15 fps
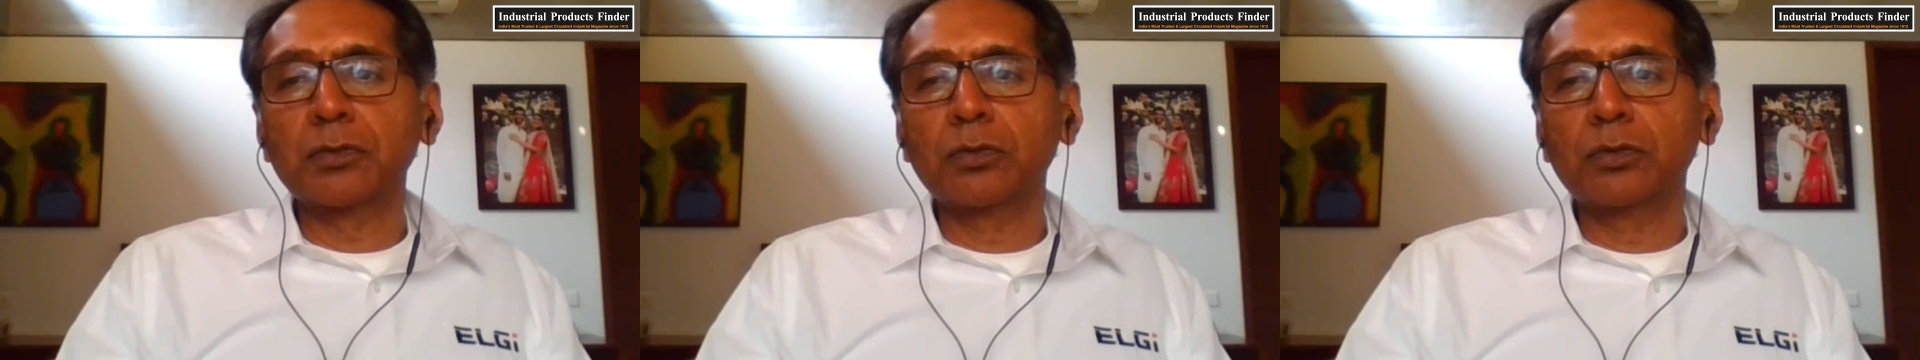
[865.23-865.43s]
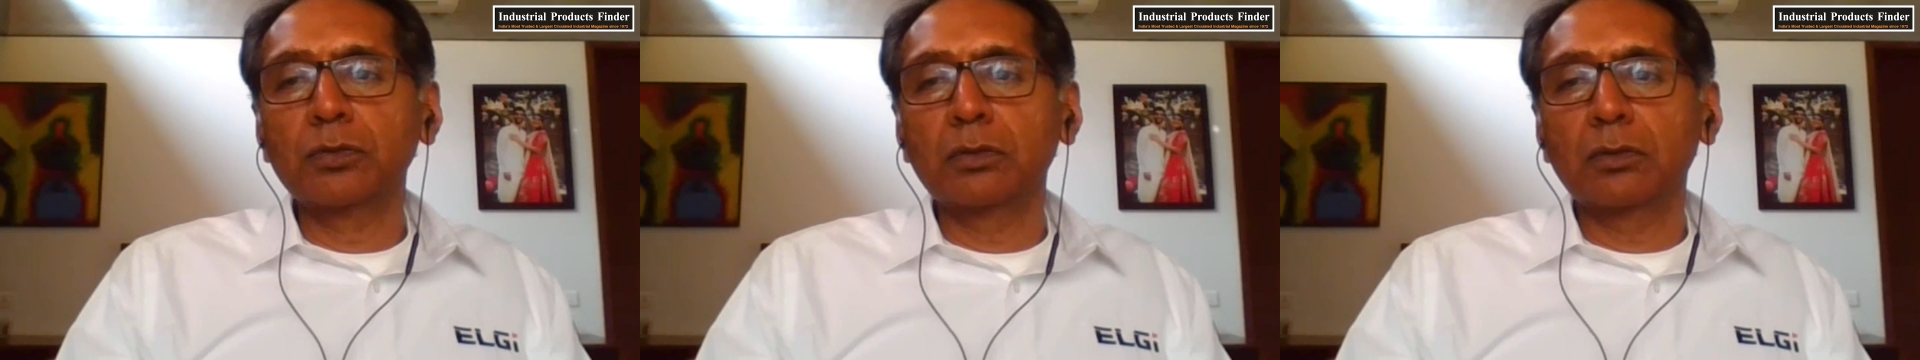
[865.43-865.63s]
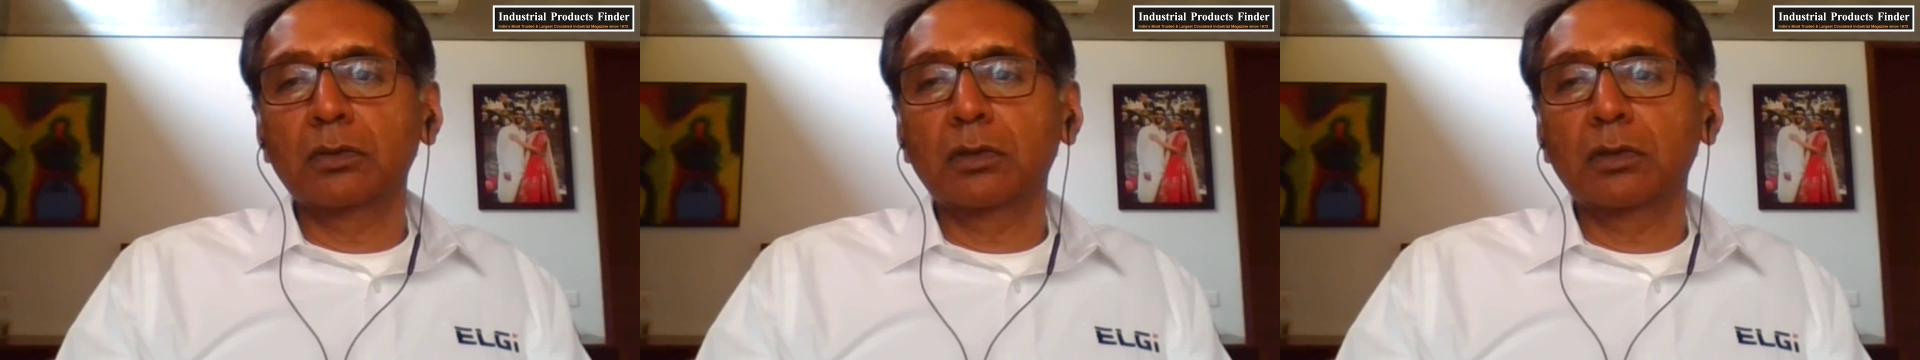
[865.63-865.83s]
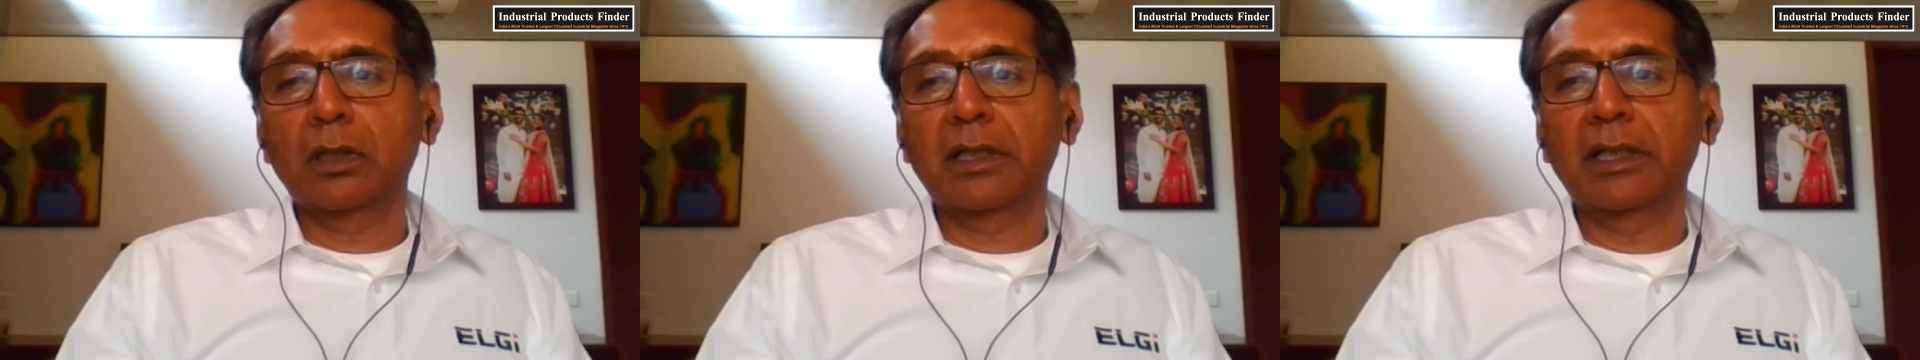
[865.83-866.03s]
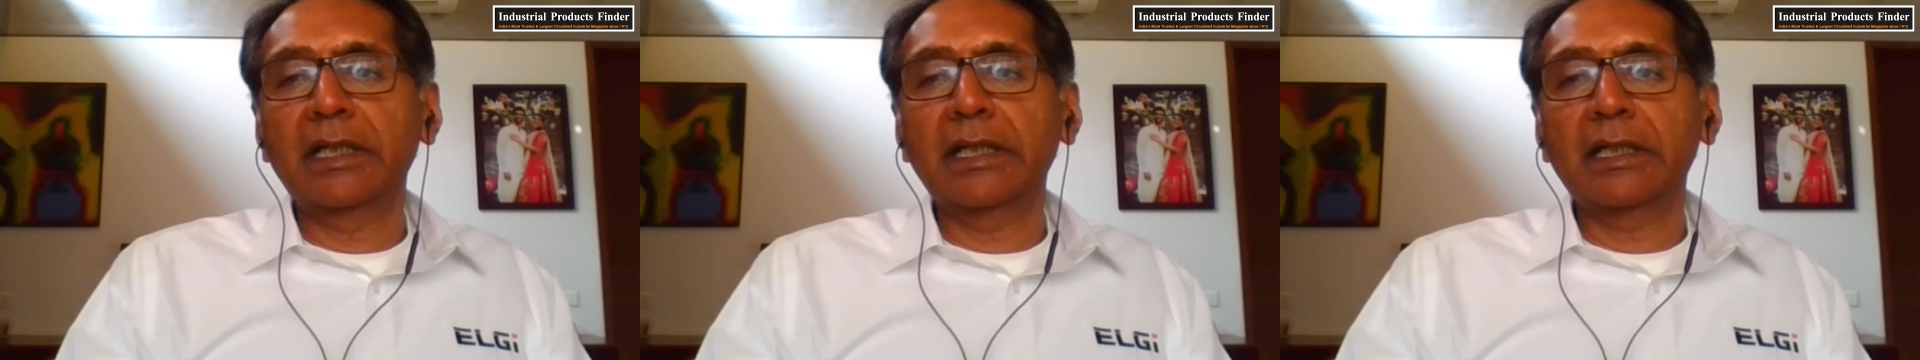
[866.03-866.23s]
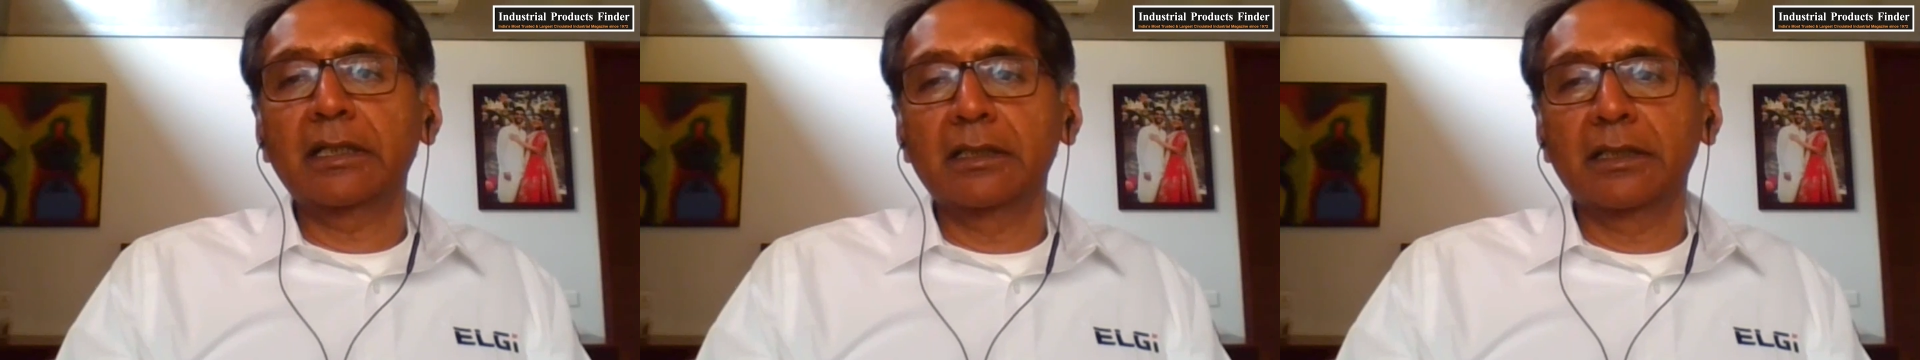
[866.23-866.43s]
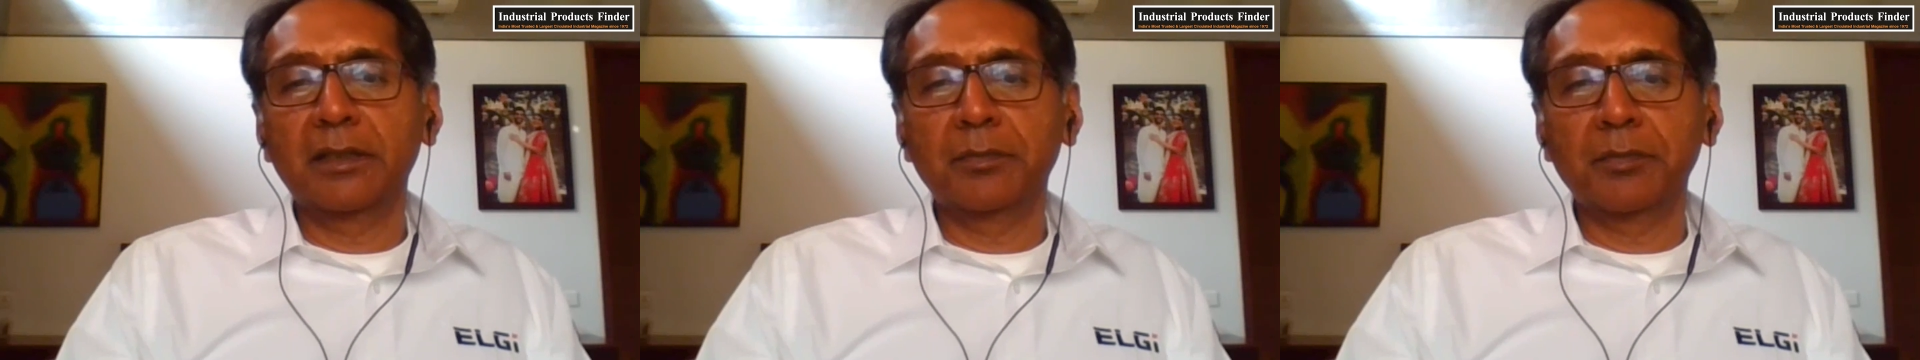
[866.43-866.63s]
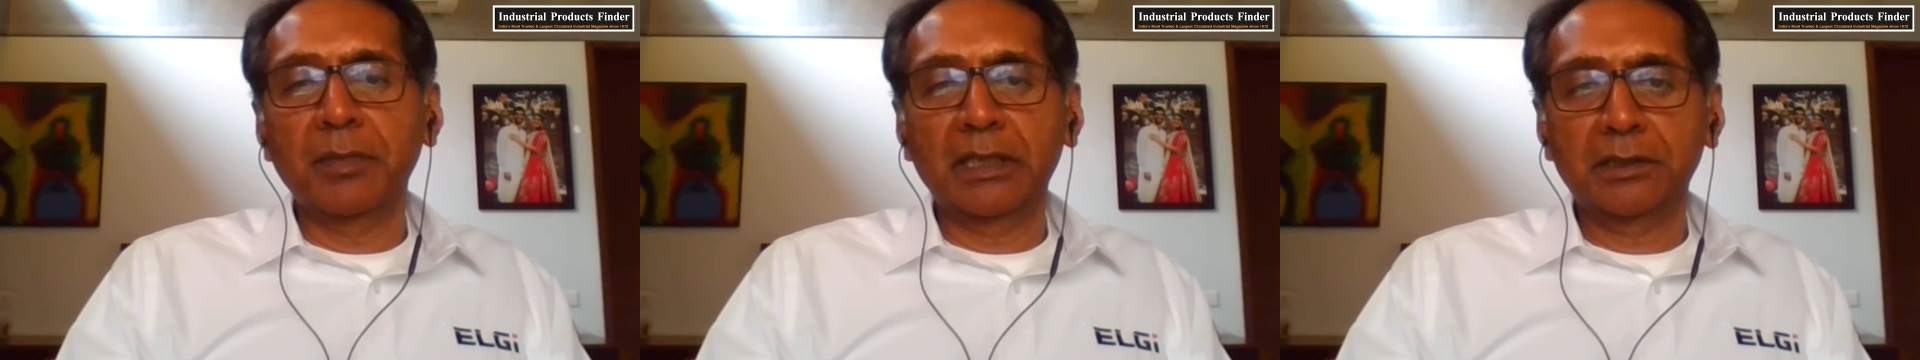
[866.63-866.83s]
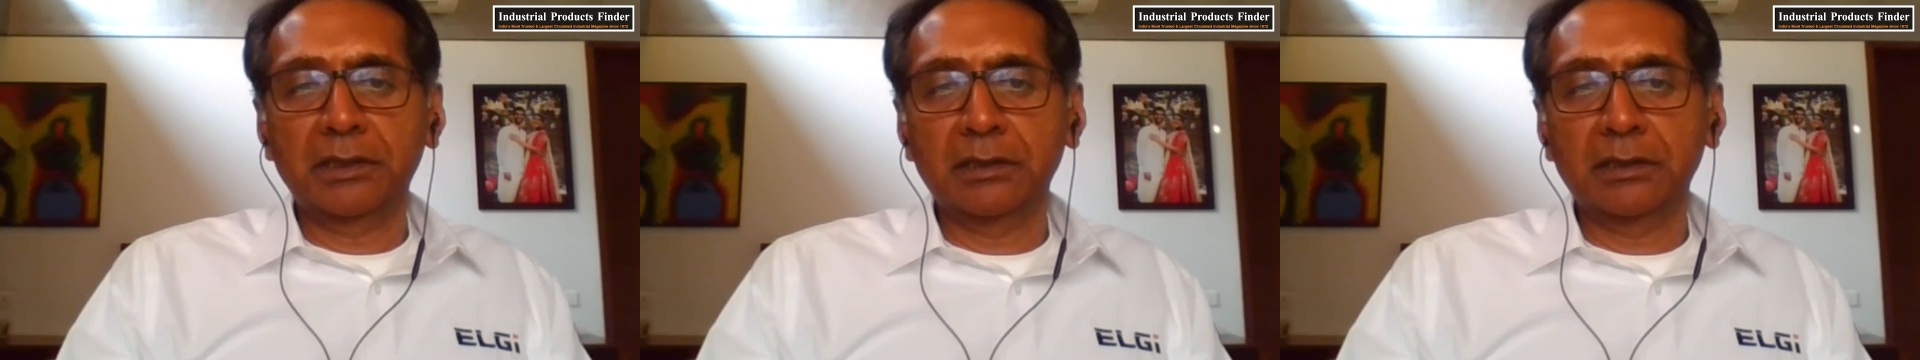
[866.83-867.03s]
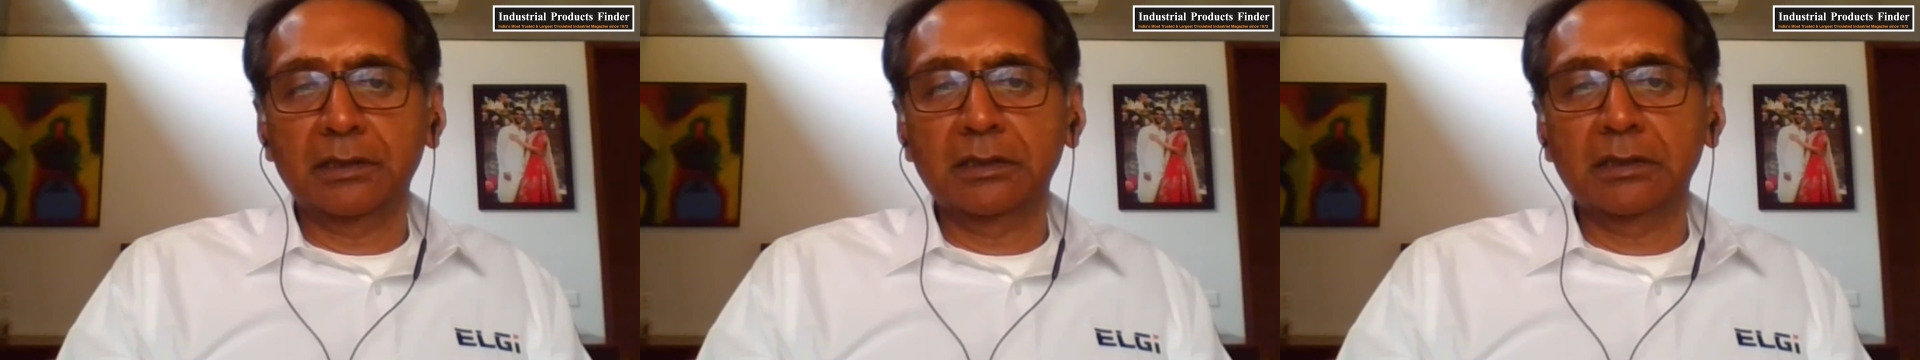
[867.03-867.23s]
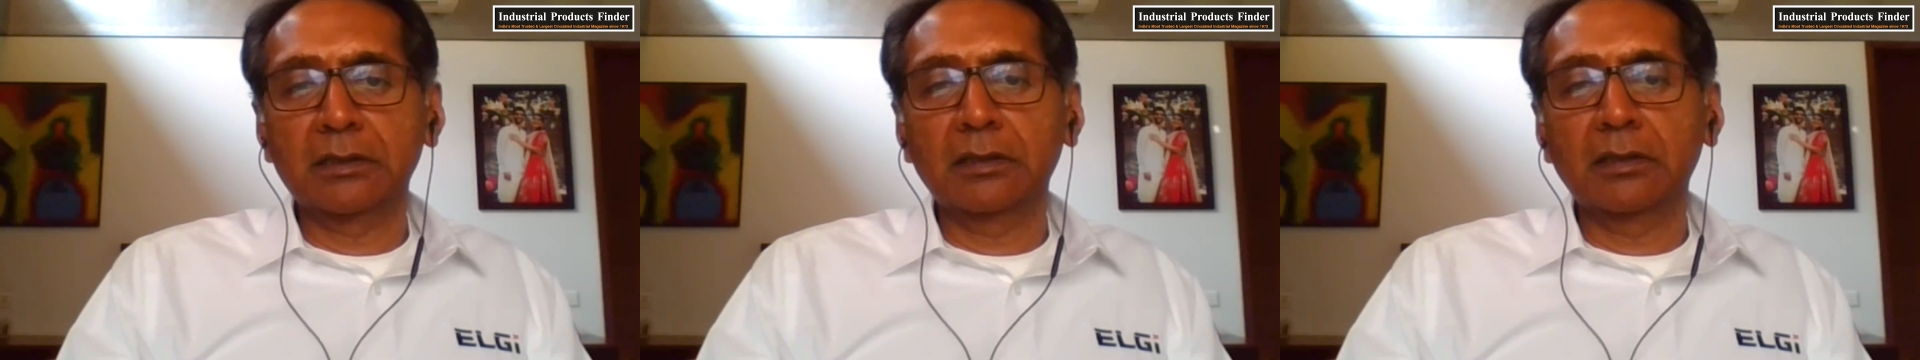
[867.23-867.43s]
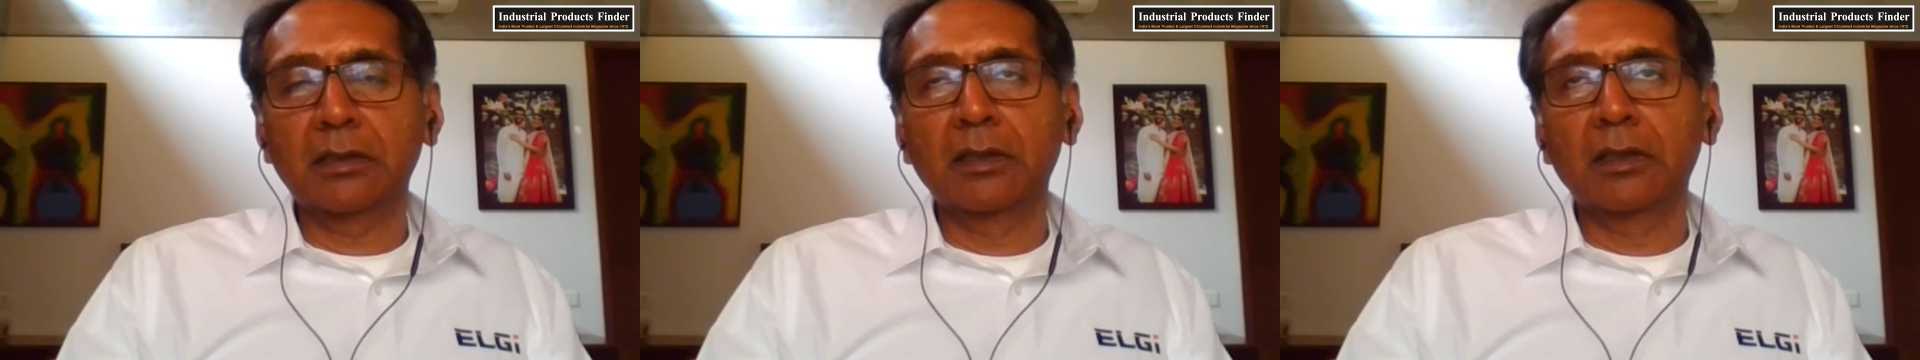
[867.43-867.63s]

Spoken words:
two critical dimensions.